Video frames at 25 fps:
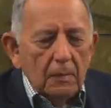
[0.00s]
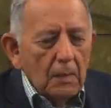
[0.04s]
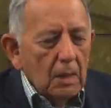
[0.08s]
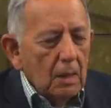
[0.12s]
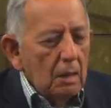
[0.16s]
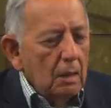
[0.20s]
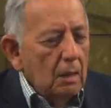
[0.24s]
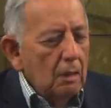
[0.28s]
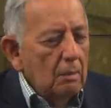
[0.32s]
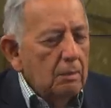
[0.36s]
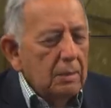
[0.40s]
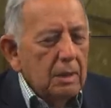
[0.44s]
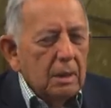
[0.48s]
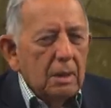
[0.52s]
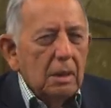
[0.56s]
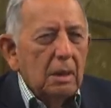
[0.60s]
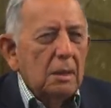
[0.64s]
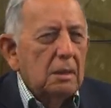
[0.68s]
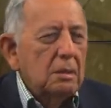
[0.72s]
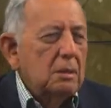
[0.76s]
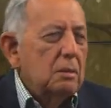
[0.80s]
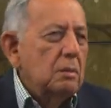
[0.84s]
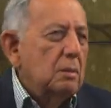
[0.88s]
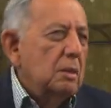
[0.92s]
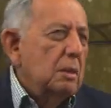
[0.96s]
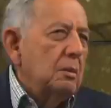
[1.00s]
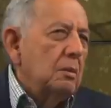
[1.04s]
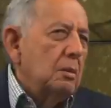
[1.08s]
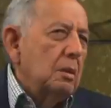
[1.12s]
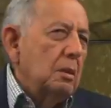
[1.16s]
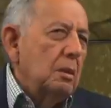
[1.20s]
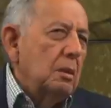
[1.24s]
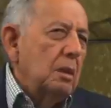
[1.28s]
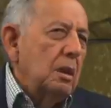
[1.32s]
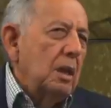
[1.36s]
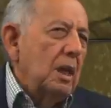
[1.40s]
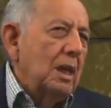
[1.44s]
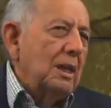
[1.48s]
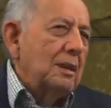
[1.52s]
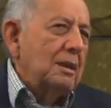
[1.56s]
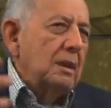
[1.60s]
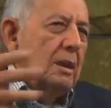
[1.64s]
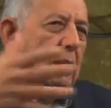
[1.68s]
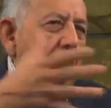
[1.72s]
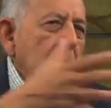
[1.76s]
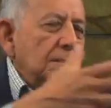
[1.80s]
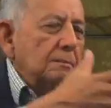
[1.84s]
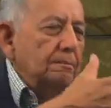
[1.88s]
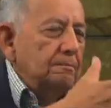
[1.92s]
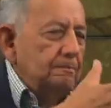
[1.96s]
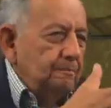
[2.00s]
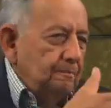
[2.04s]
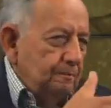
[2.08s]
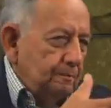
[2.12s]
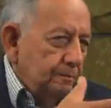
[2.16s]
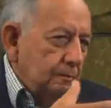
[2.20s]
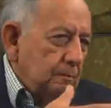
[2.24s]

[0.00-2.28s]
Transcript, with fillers: No, because we were locked in